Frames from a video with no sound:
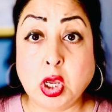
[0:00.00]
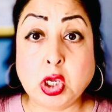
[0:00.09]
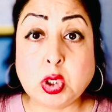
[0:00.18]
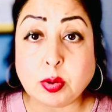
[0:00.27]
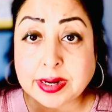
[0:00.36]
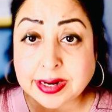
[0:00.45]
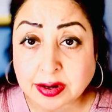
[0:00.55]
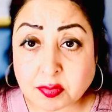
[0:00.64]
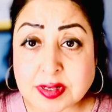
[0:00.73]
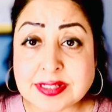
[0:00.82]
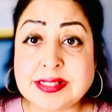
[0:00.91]
Your
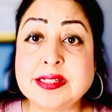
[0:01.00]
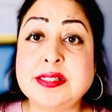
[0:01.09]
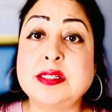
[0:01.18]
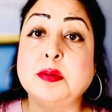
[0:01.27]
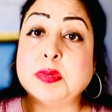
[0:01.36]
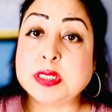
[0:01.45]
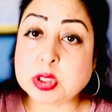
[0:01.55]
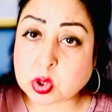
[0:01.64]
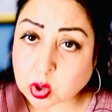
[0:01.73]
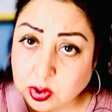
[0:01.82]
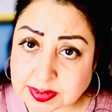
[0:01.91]
nervous system is
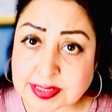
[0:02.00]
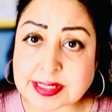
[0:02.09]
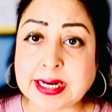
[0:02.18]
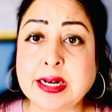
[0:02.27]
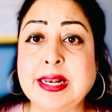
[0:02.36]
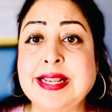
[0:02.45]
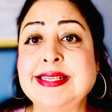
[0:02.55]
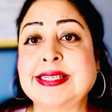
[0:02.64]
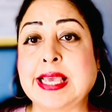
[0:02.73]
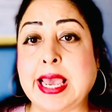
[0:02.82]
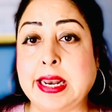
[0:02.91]
constantly
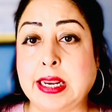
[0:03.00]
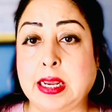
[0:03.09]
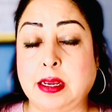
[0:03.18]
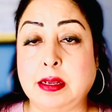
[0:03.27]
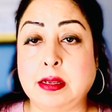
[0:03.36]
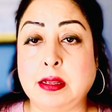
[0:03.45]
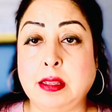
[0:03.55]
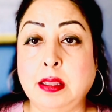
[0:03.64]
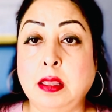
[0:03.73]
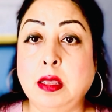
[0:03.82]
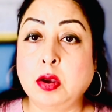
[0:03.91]
scanning,
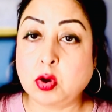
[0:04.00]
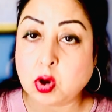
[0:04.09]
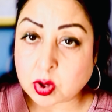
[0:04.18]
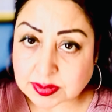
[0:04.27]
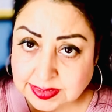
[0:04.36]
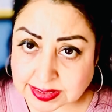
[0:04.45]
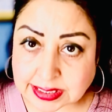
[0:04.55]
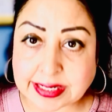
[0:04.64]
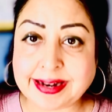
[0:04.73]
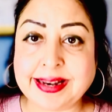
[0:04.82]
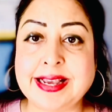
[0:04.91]

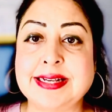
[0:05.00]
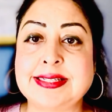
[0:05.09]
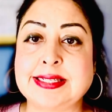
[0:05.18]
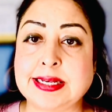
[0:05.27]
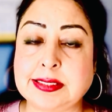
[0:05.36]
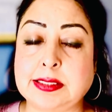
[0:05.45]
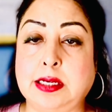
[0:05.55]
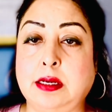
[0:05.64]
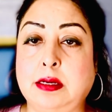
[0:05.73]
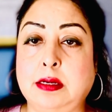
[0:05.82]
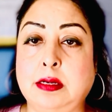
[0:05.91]
constantly
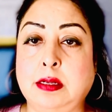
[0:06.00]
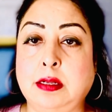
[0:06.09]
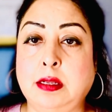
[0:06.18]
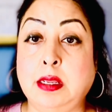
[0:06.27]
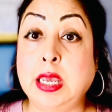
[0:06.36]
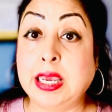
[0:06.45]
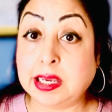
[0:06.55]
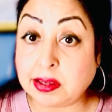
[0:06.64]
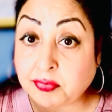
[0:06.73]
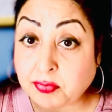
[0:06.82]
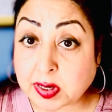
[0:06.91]
assessing.
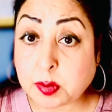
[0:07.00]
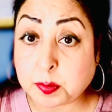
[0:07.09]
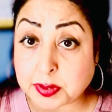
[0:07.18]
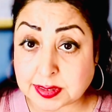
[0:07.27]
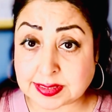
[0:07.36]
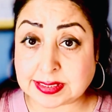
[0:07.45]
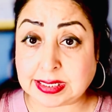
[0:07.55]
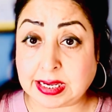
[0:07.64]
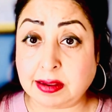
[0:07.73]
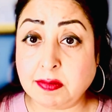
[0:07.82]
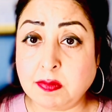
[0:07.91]
If it
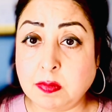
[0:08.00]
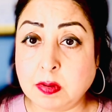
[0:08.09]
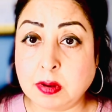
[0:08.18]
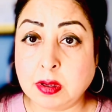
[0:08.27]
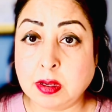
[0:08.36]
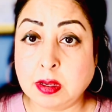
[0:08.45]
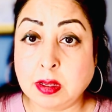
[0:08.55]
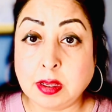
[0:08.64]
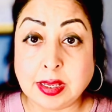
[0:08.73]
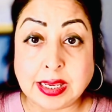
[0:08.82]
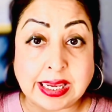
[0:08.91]
perceives
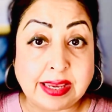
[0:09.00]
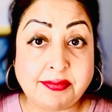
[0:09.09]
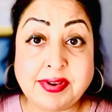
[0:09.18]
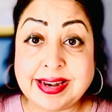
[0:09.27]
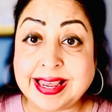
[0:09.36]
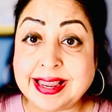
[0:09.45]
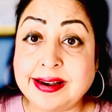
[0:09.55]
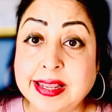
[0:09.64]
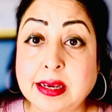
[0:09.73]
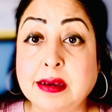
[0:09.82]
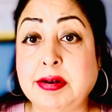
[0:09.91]
even a
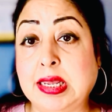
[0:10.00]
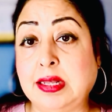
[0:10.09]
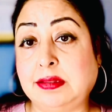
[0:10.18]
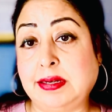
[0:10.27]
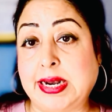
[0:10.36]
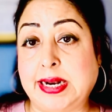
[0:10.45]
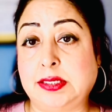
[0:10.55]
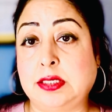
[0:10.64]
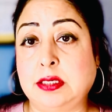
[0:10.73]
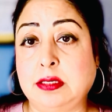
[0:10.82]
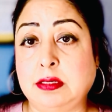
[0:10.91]
lingering
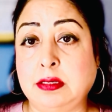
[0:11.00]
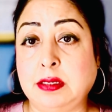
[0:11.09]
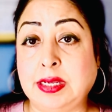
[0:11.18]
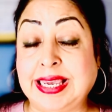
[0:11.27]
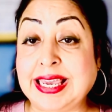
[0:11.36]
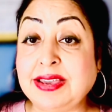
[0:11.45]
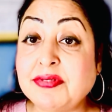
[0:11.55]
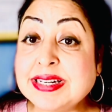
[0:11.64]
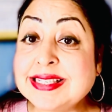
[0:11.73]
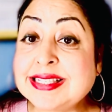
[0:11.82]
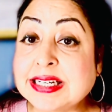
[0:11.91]
threat,
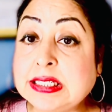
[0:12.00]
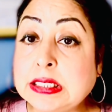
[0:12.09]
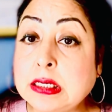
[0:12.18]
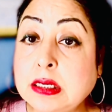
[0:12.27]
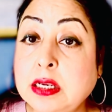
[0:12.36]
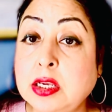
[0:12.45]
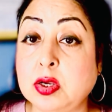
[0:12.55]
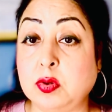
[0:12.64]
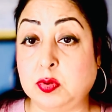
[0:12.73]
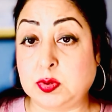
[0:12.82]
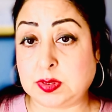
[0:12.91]
even subtle
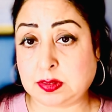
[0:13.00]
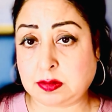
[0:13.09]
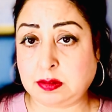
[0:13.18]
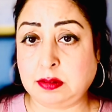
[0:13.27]
cues,